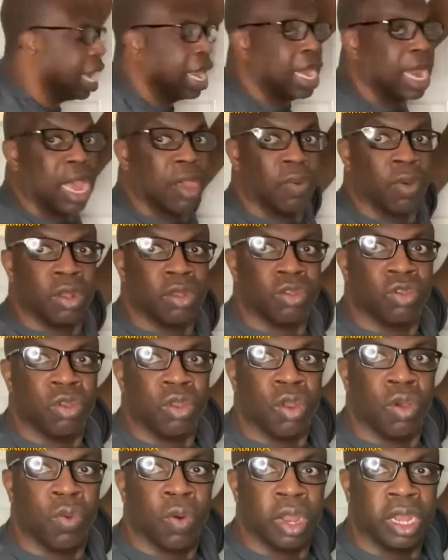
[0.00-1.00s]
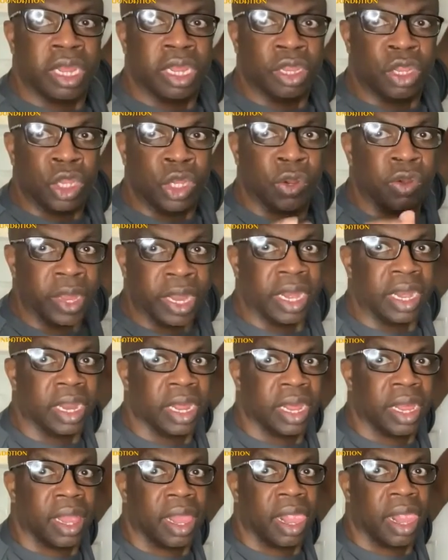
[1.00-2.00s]
and I want to know what he's doing.
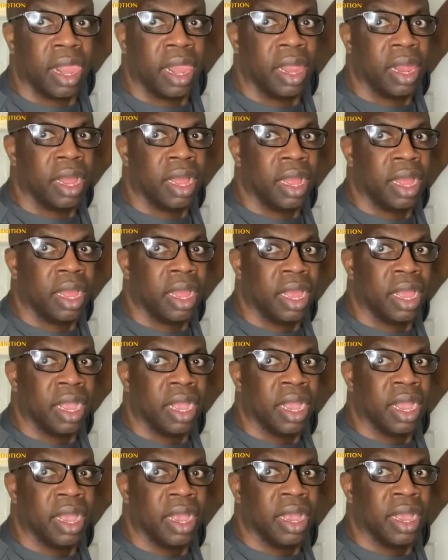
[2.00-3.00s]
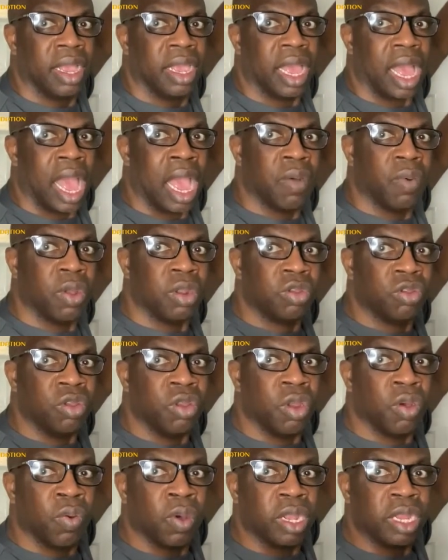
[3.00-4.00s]
I want to
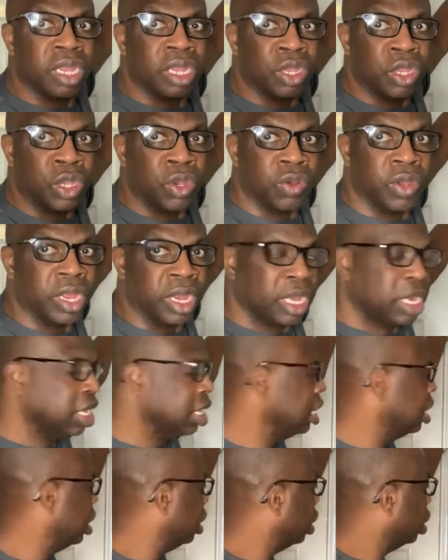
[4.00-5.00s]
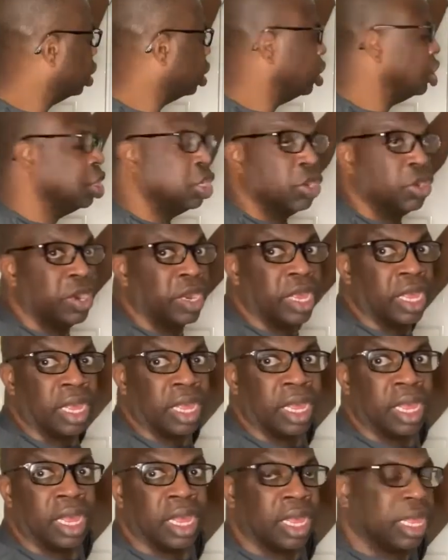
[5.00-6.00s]
know what he's doing
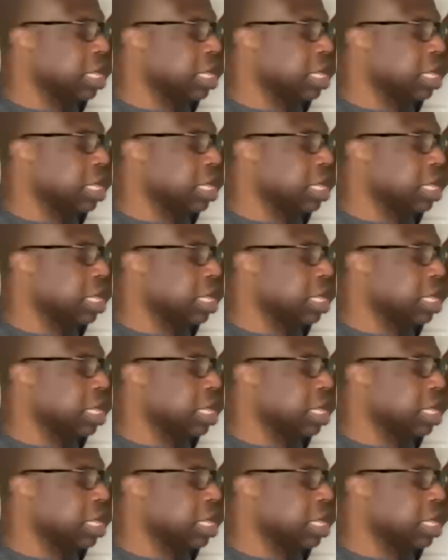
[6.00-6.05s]
during